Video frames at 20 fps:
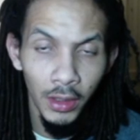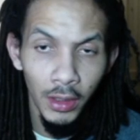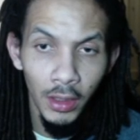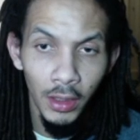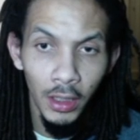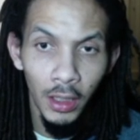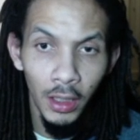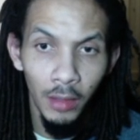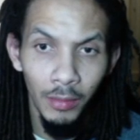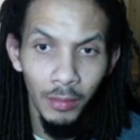
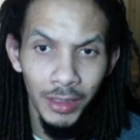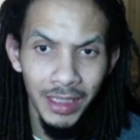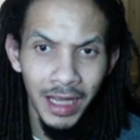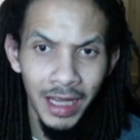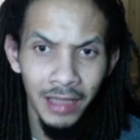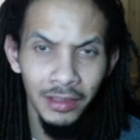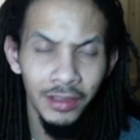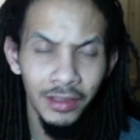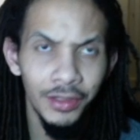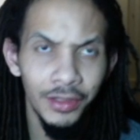It's
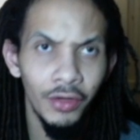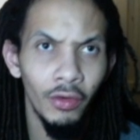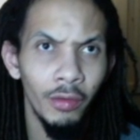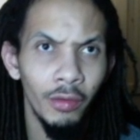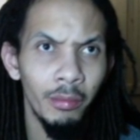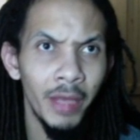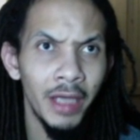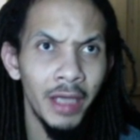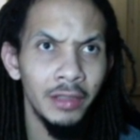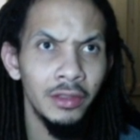actually going
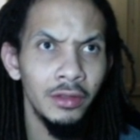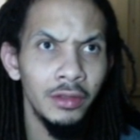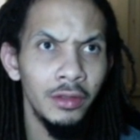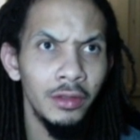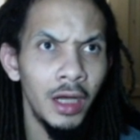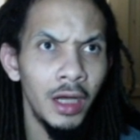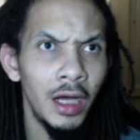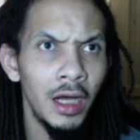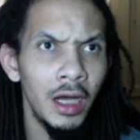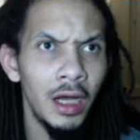back to
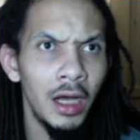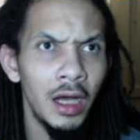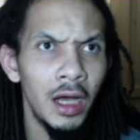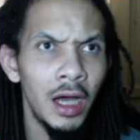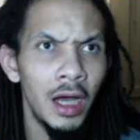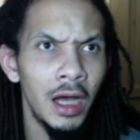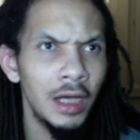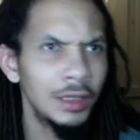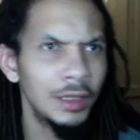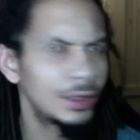
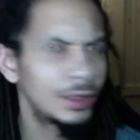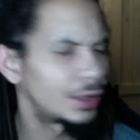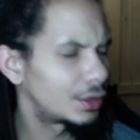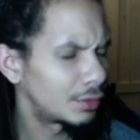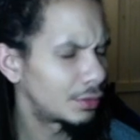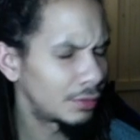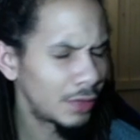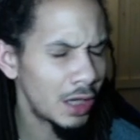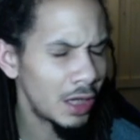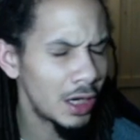
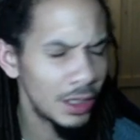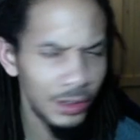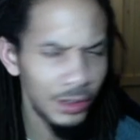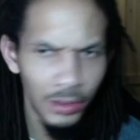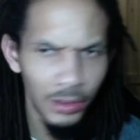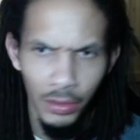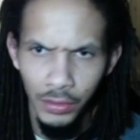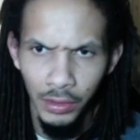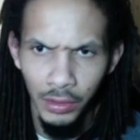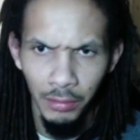Oshkosh or
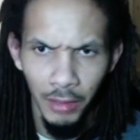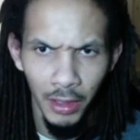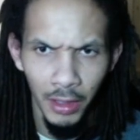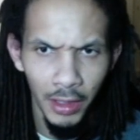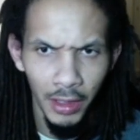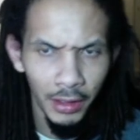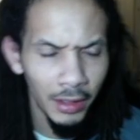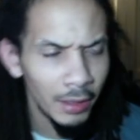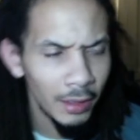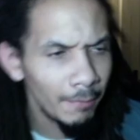something like
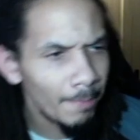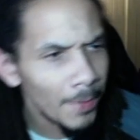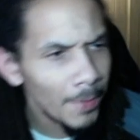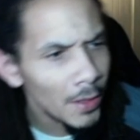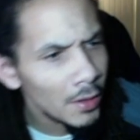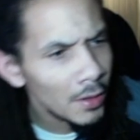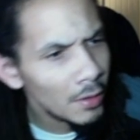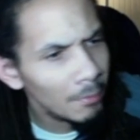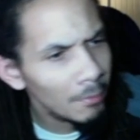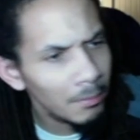that,
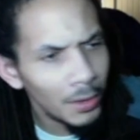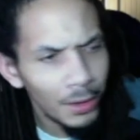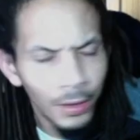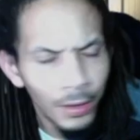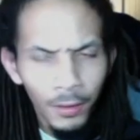but